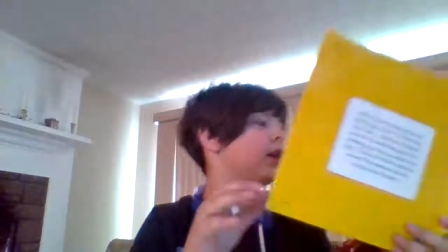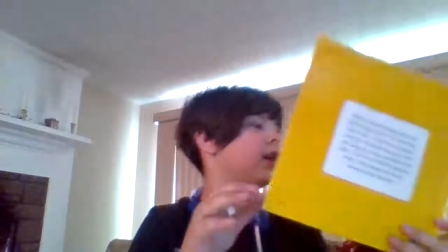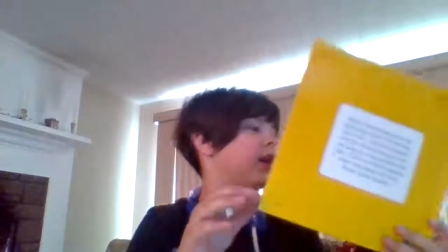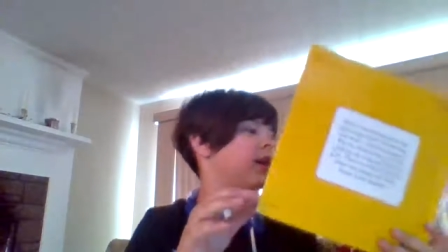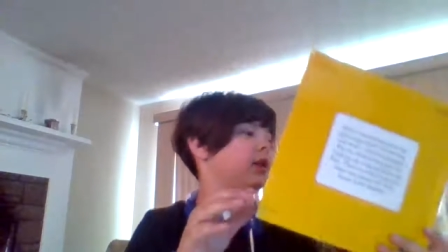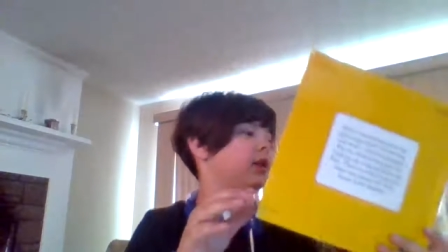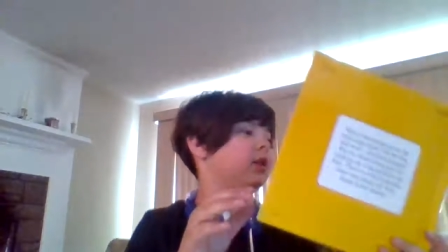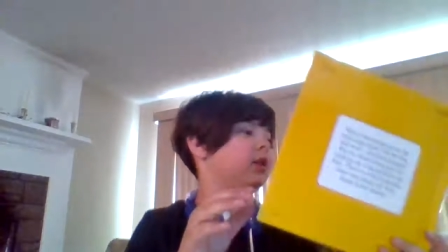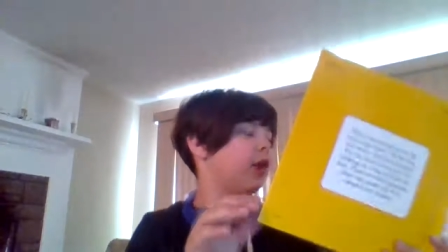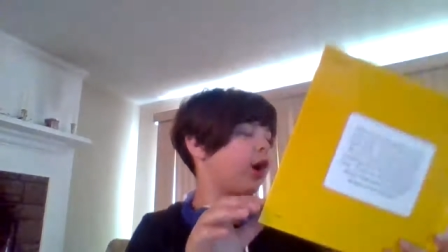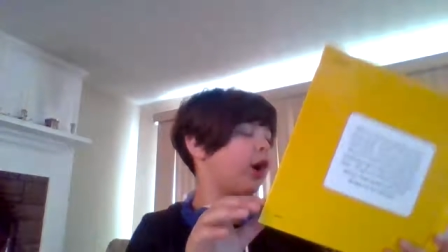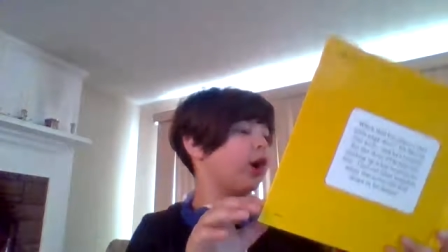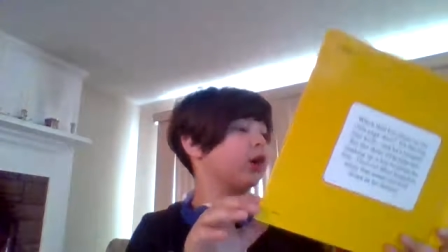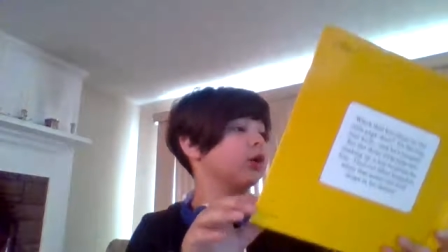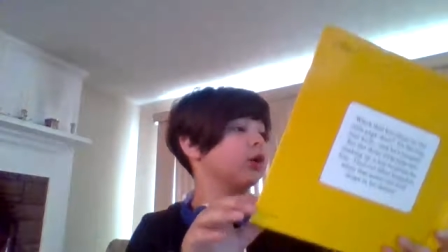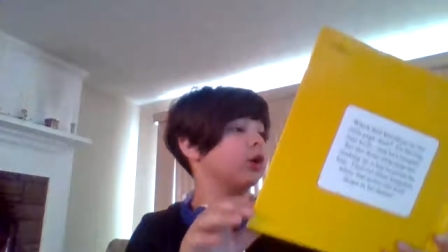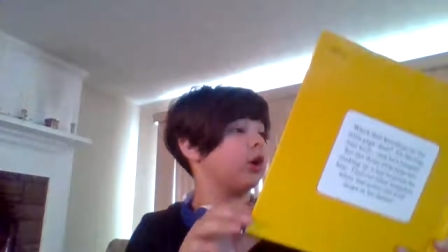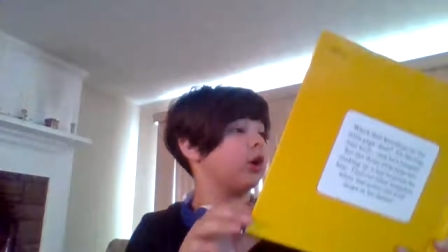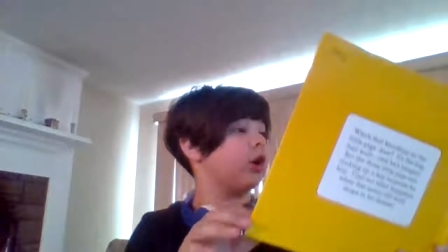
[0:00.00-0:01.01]
a
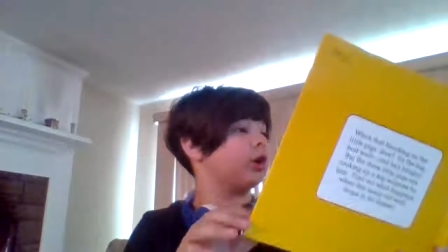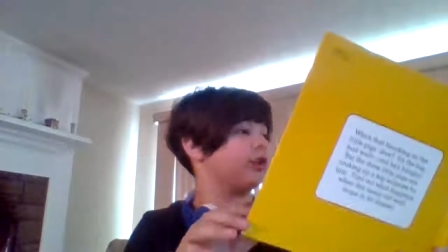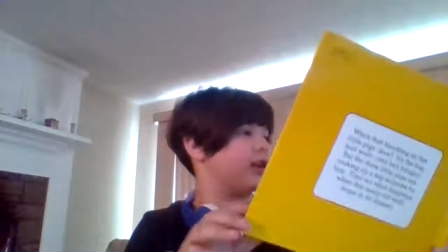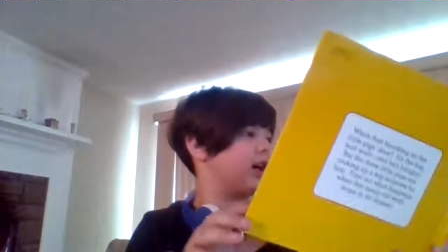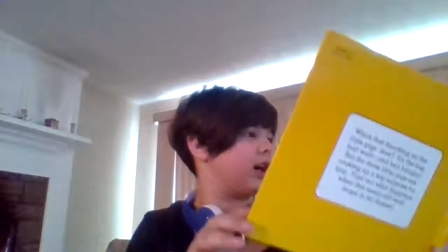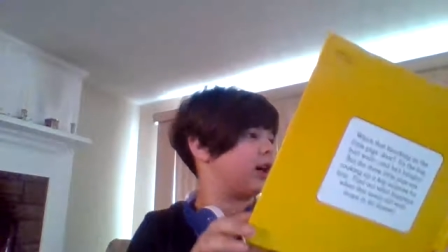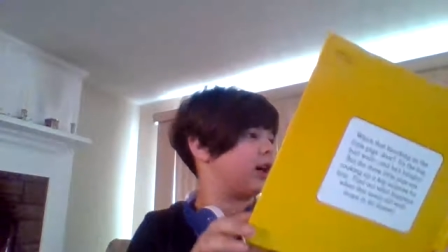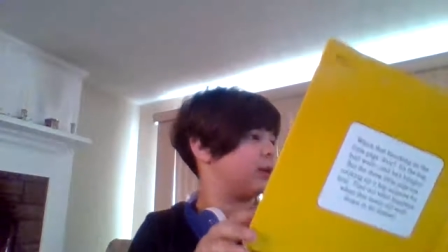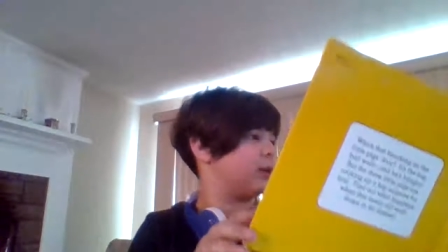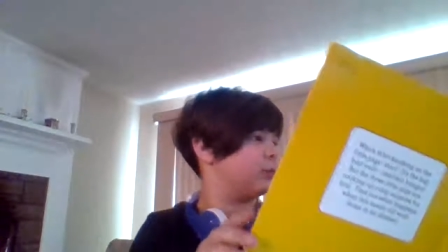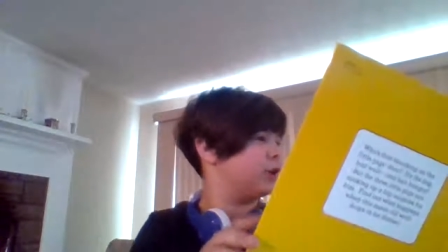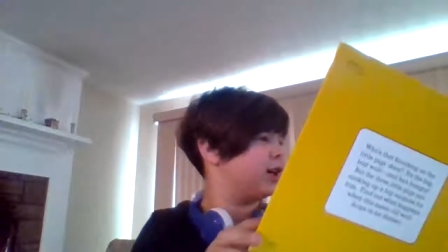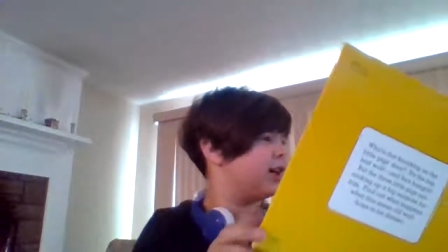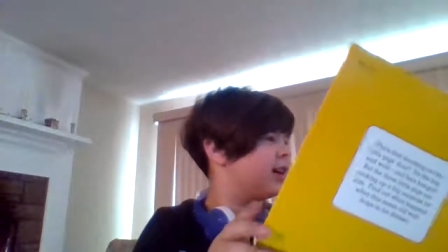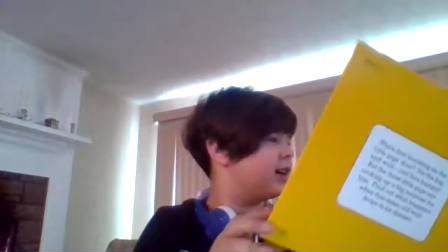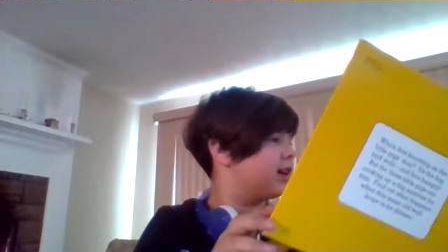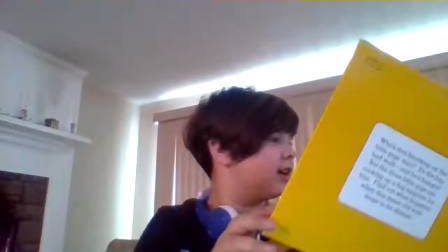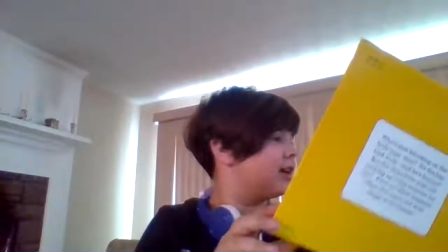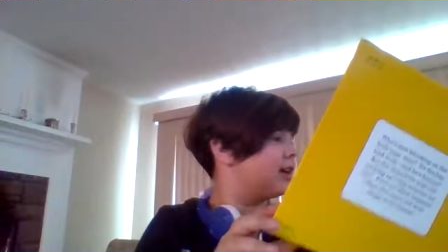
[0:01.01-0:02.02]
long, long time,
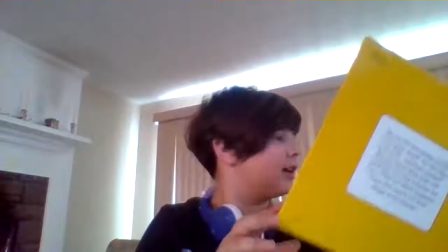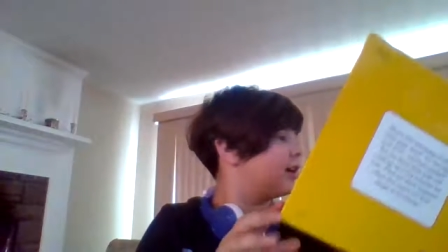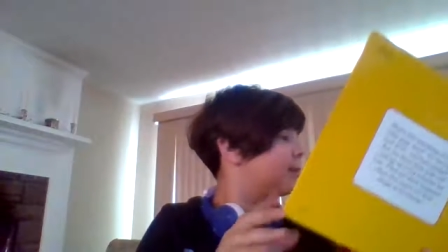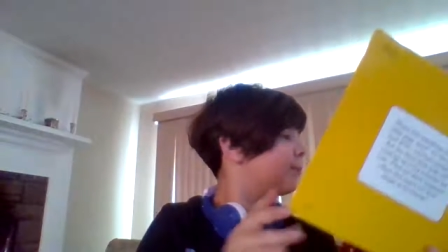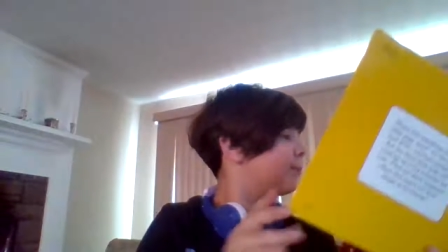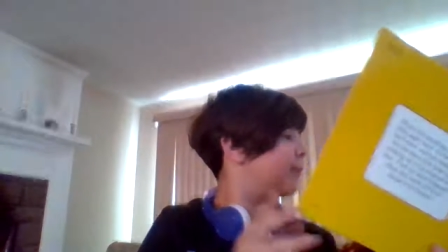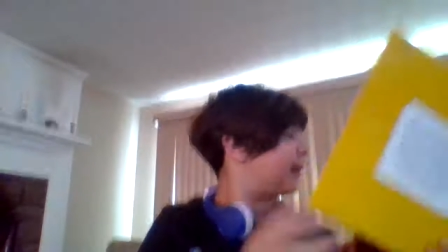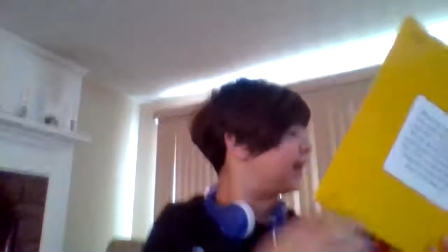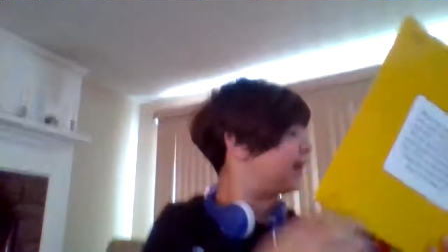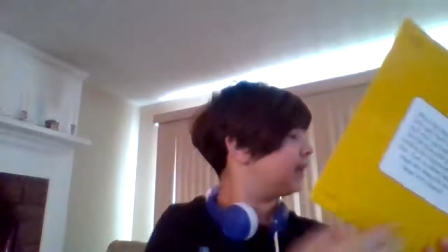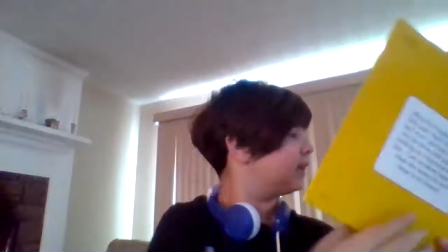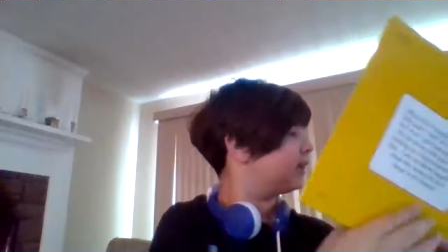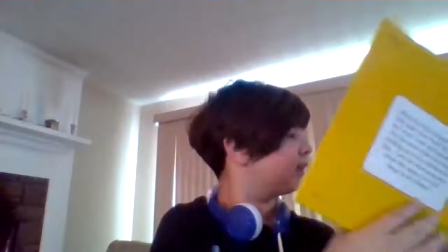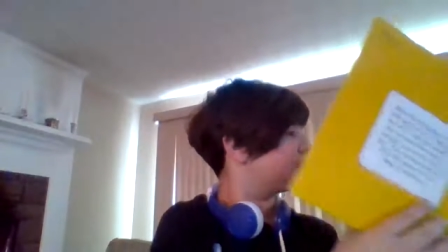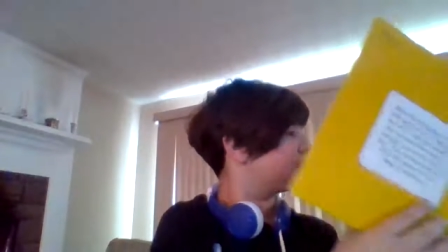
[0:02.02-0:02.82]
but